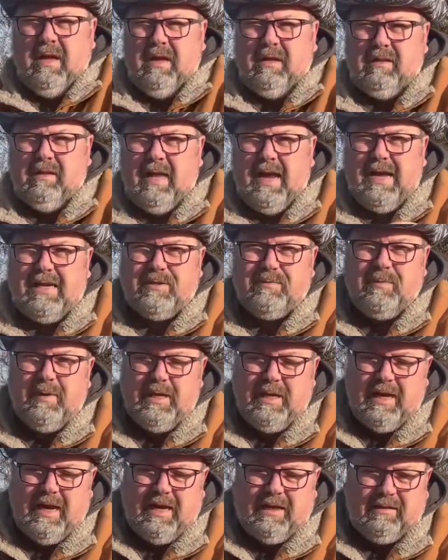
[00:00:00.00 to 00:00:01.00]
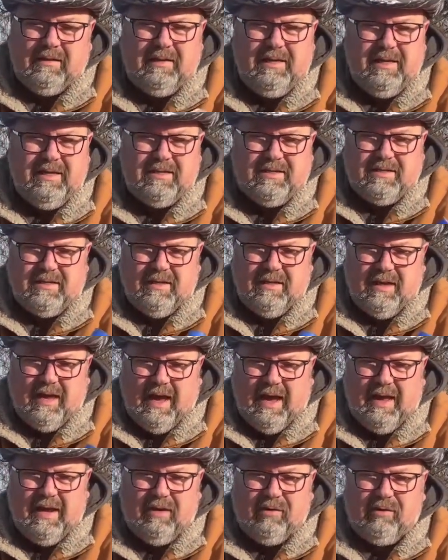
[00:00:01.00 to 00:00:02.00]
And last but not least,
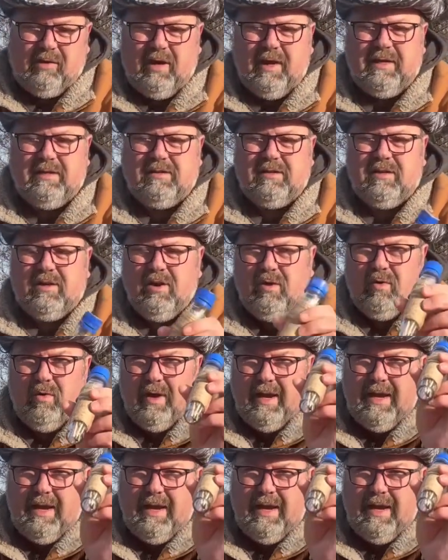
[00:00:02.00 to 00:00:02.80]
I don't like to go